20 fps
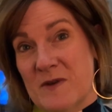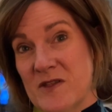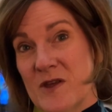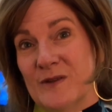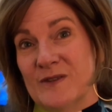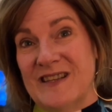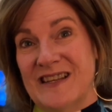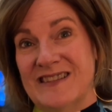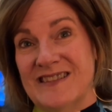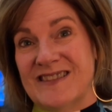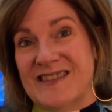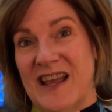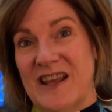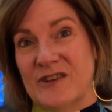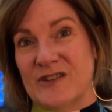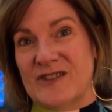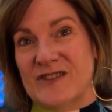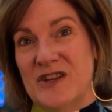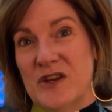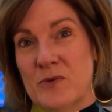those
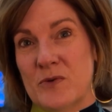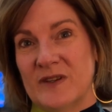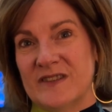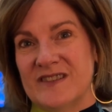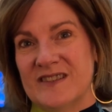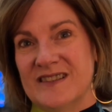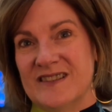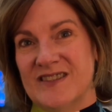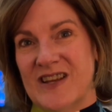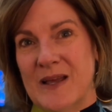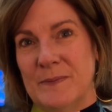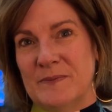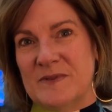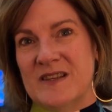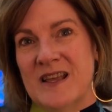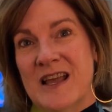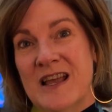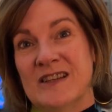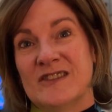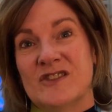insider secrets and tips
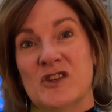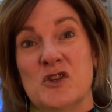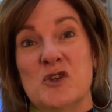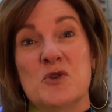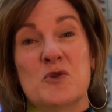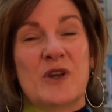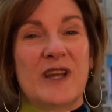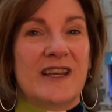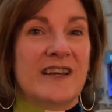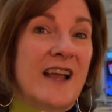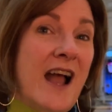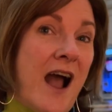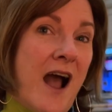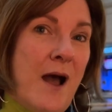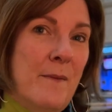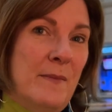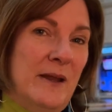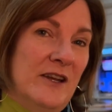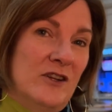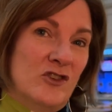so you can
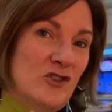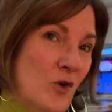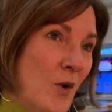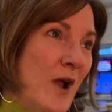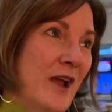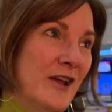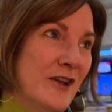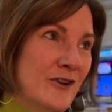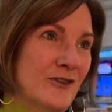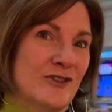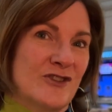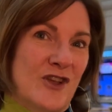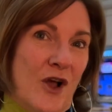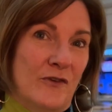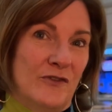come and enjoy it yourself